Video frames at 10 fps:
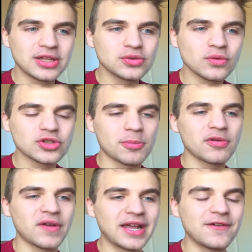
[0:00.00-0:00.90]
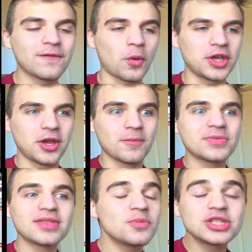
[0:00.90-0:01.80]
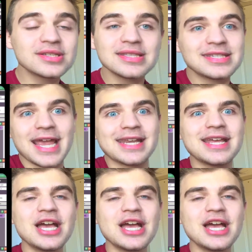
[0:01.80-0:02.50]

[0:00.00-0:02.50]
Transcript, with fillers: tools are provided for you, which is insane.